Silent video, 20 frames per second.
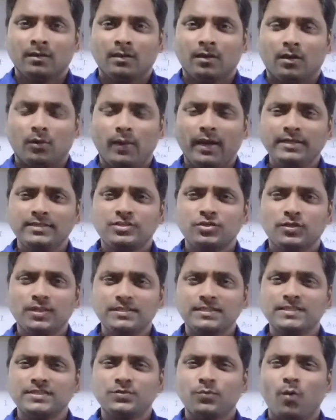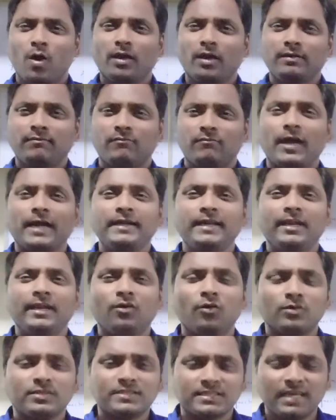Alright, so this is what writing
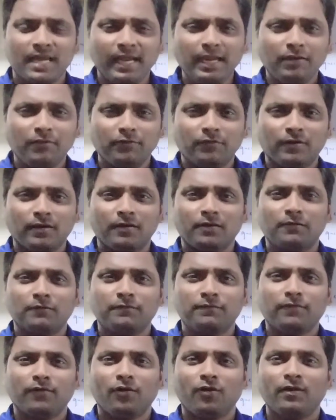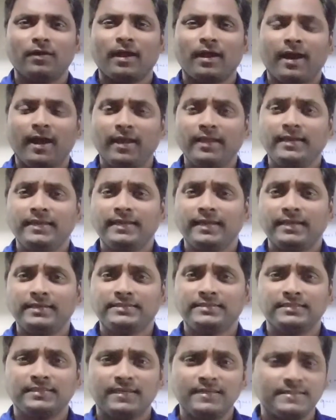looks like for
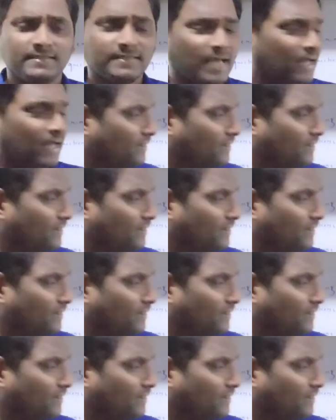IELTS,